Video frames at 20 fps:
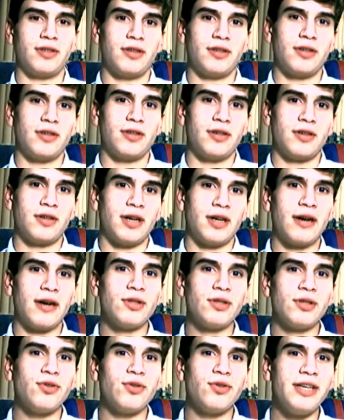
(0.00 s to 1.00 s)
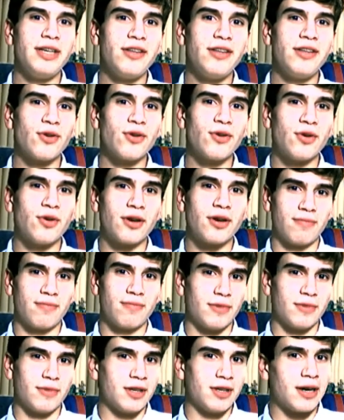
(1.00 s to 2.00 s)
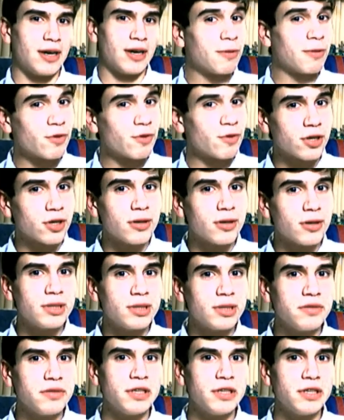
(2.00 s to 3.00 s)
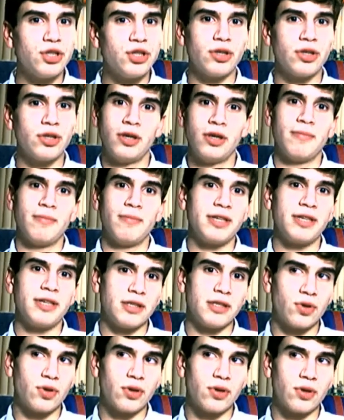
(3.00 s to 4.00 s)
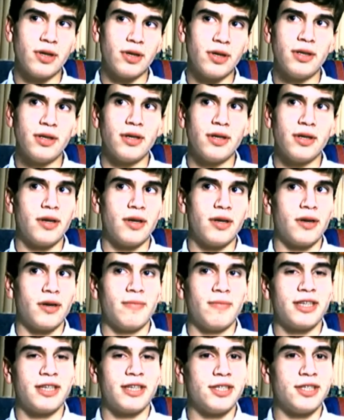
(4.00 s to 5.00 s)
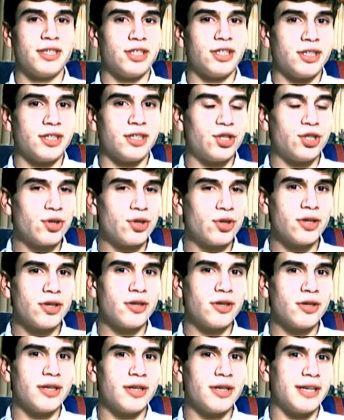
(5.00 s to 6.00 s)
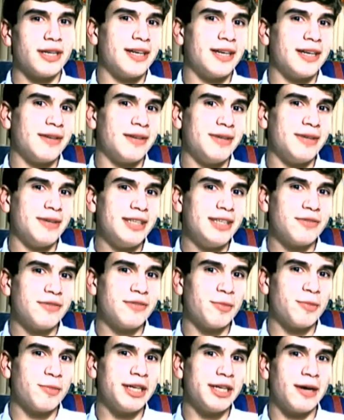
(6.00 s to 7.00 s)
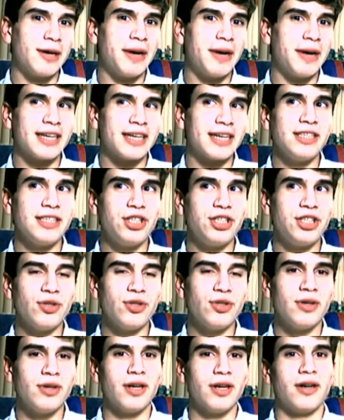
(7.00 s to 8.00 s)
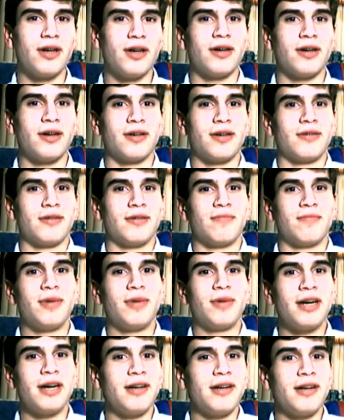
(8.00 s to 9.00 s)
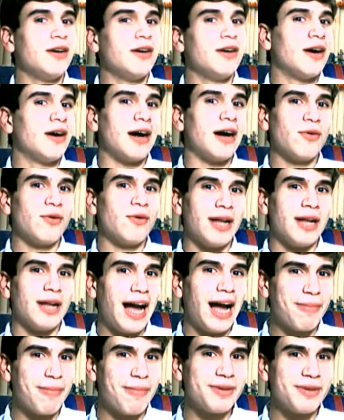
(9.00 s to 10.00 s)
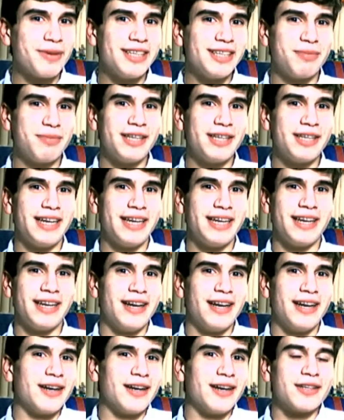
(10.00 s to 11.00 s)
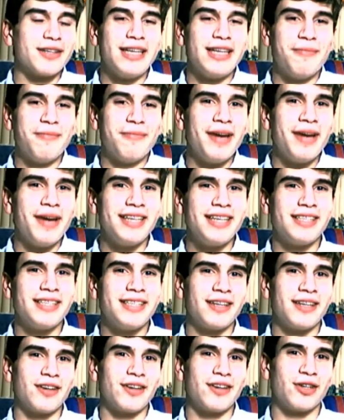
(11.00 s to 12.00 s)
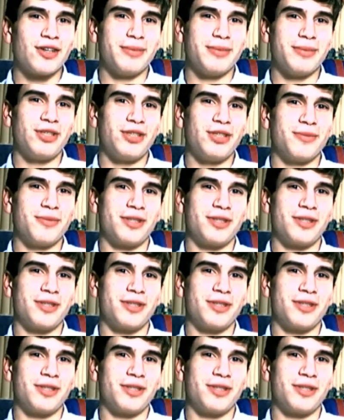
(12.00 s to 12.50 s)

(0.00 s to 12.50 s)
I will do either or. I prefer Kirby's Adventure because of shortened, because it's shorter and easy for me to get back into, but I will happily play the amazing Kirby Superstar